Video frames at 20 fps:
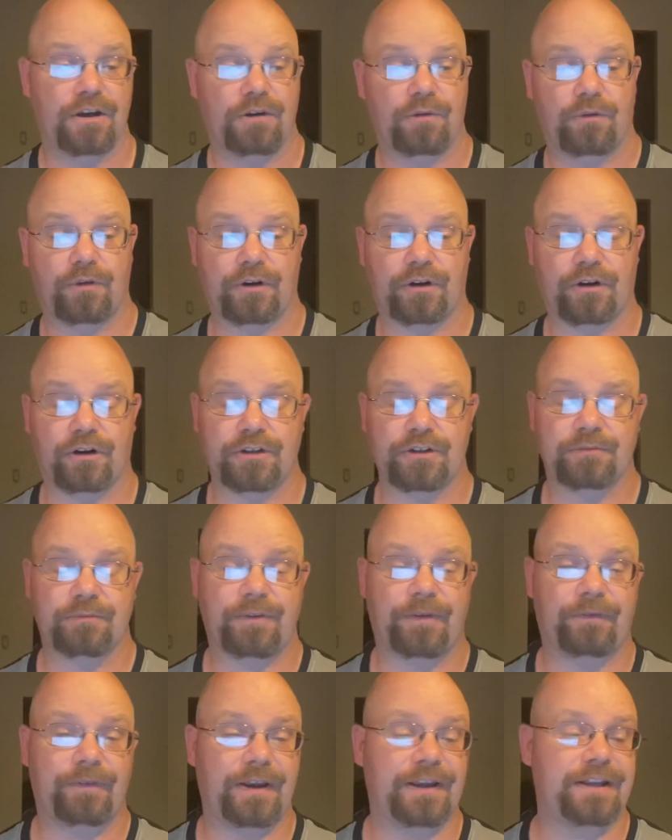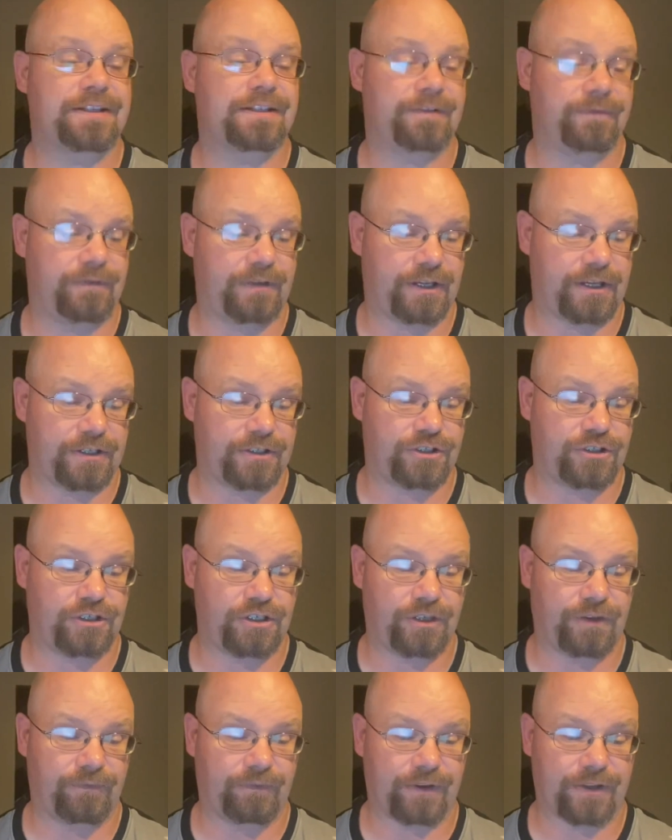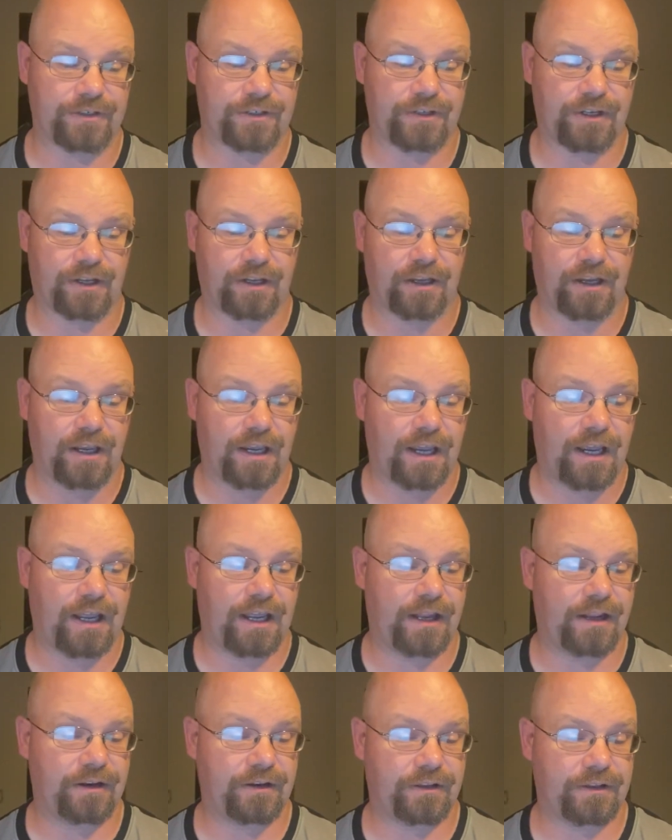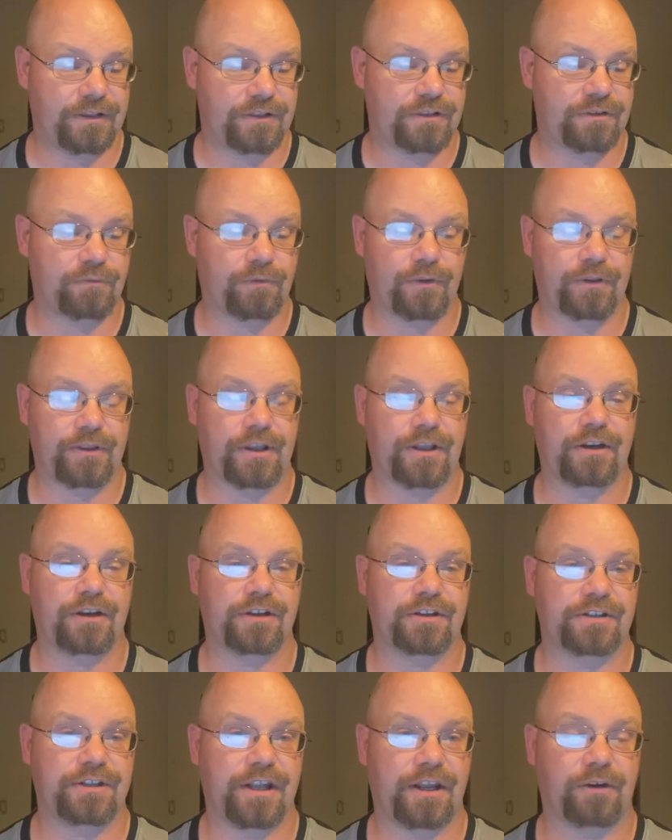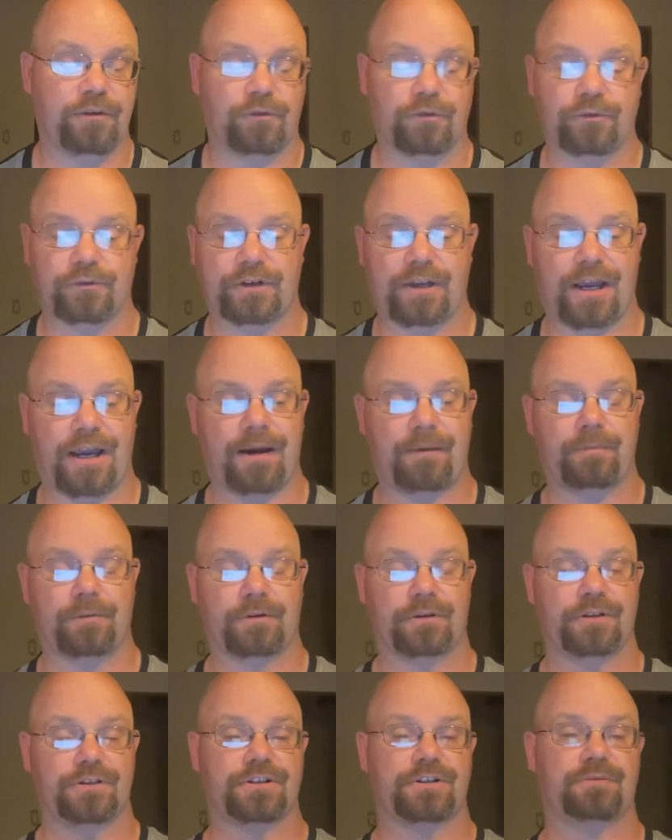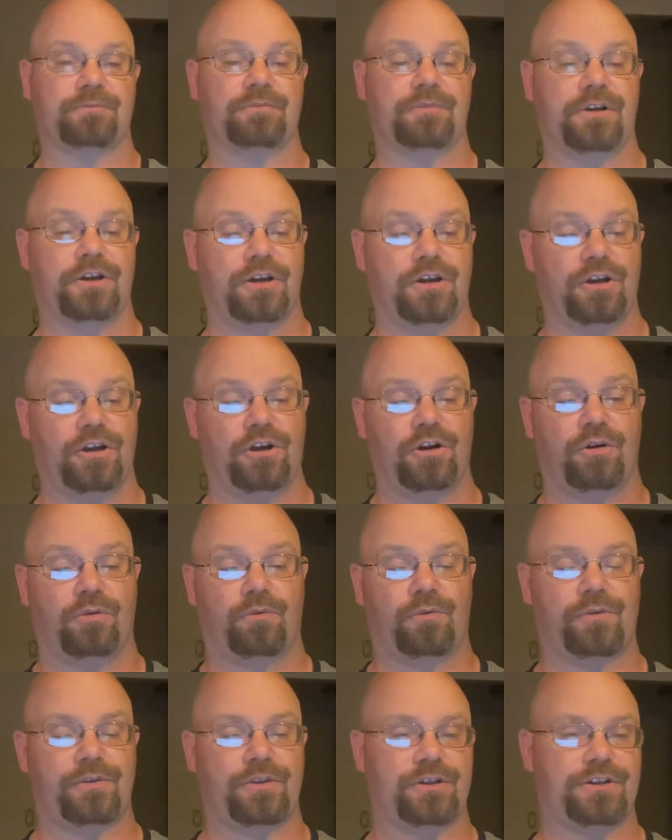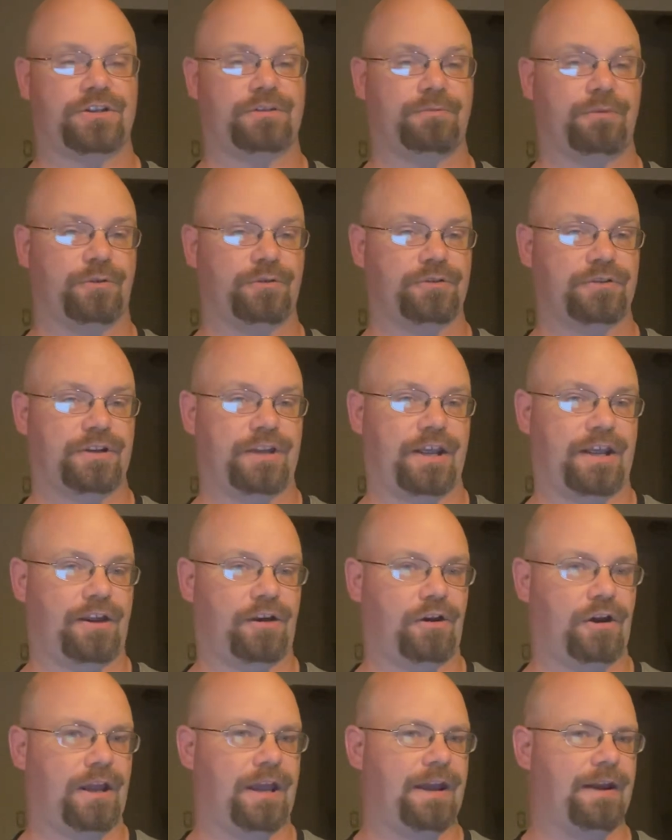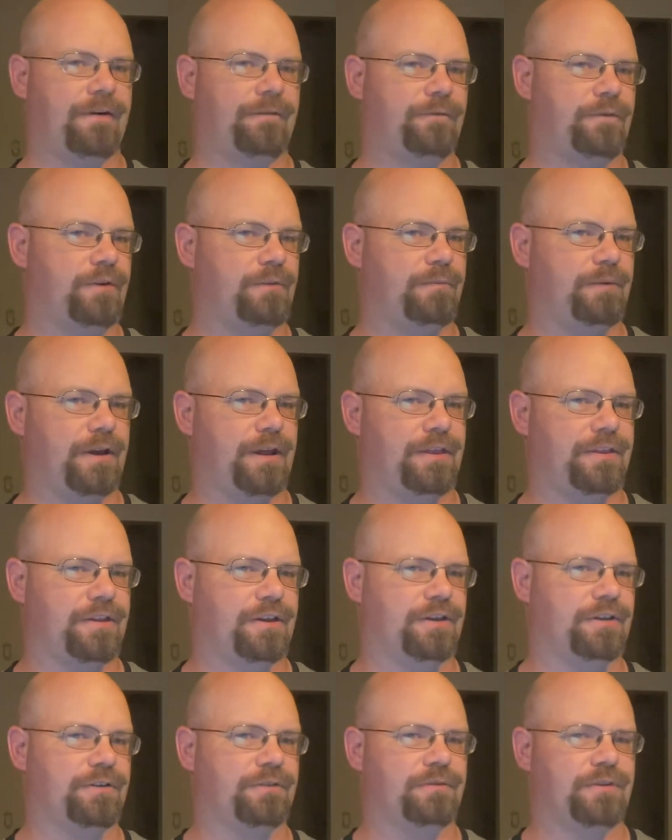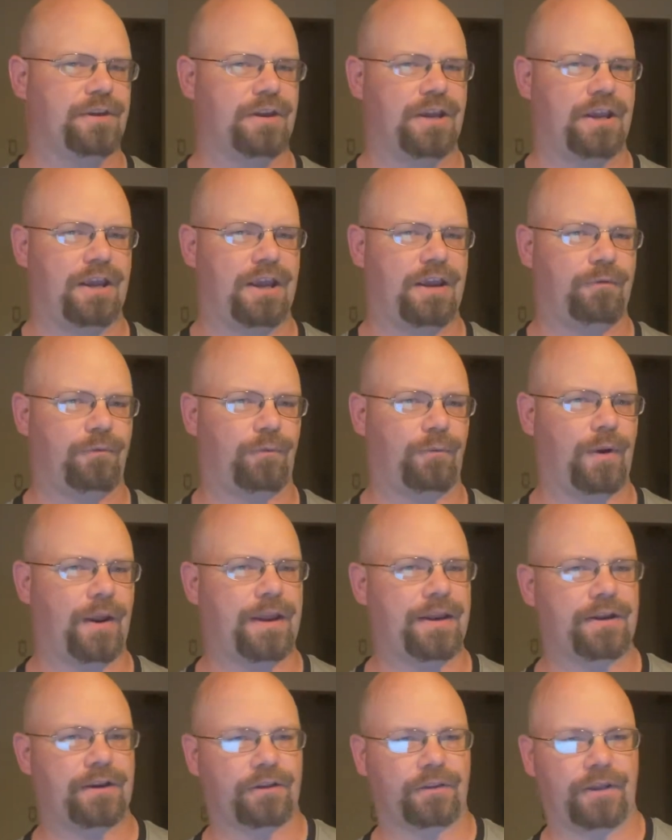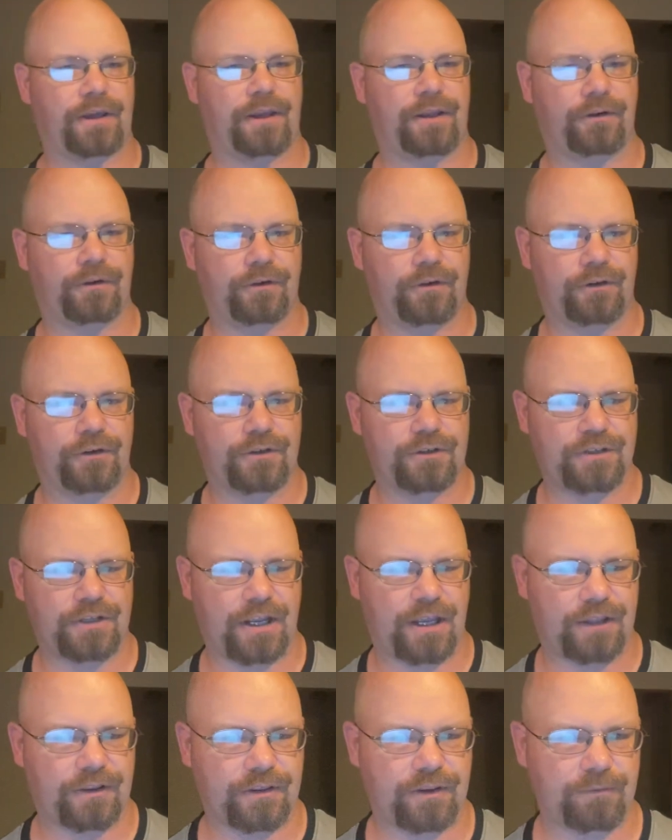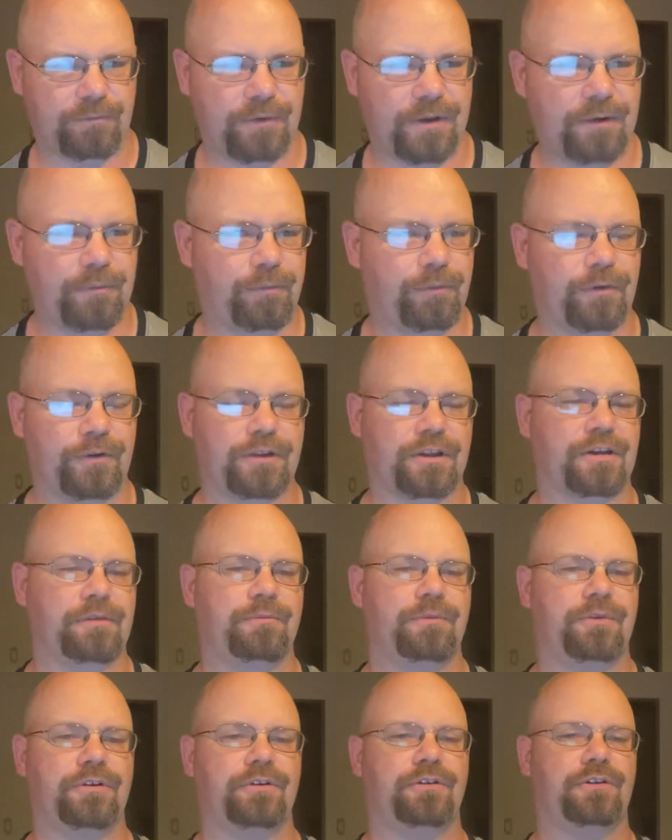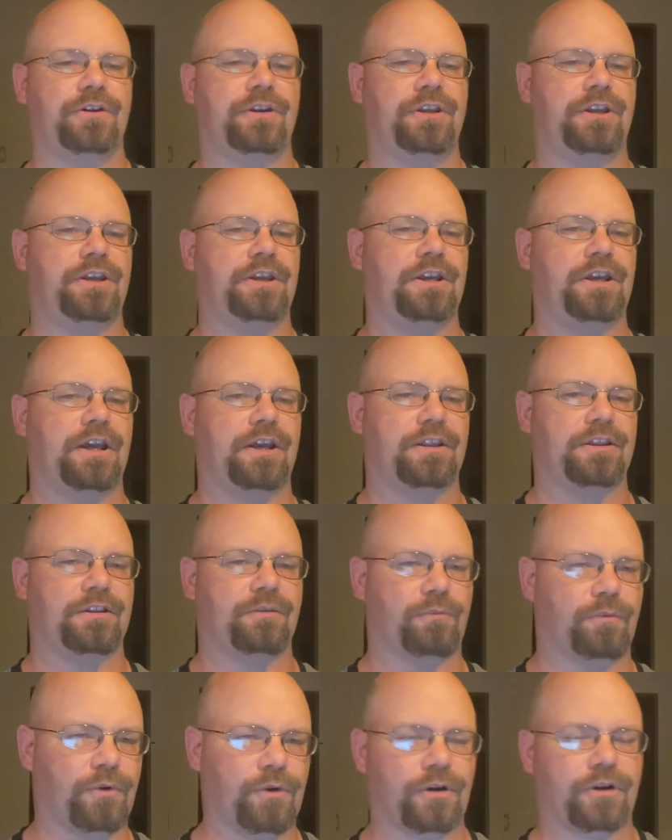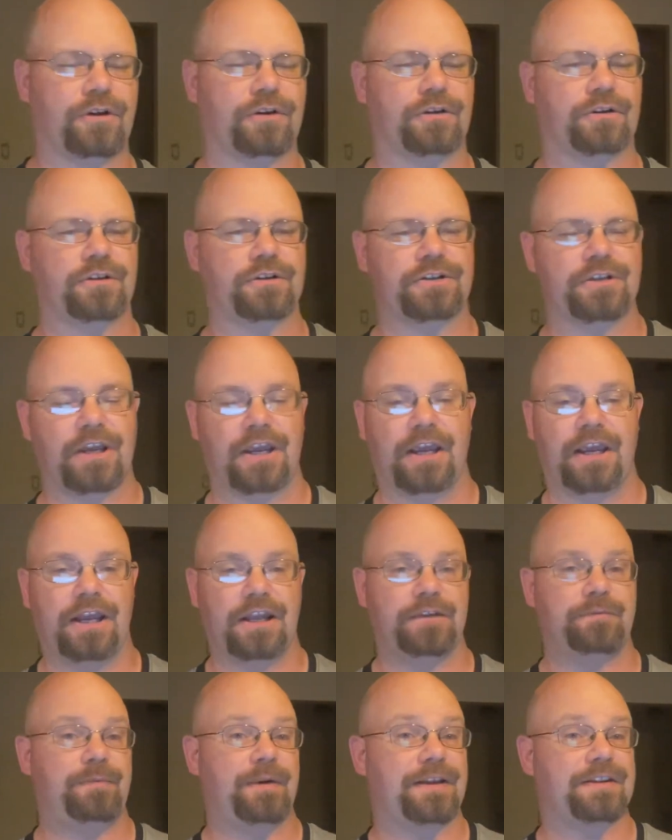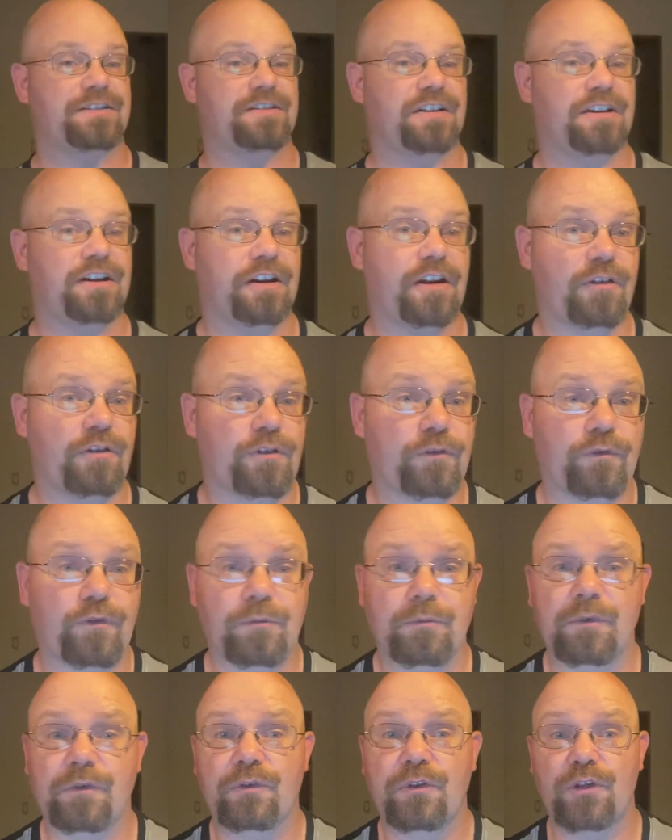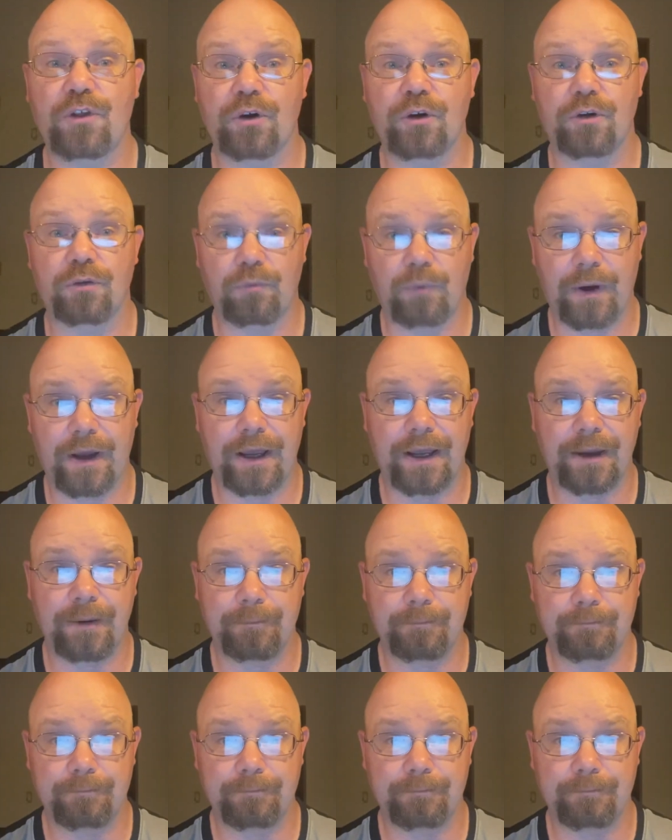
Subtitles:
or it calls him the face of ESG investing. And this is where they get into stakeholder capitalism, where they supposedly take everybody, the regulators and the people in the community and the workers. It's basically another form of third way,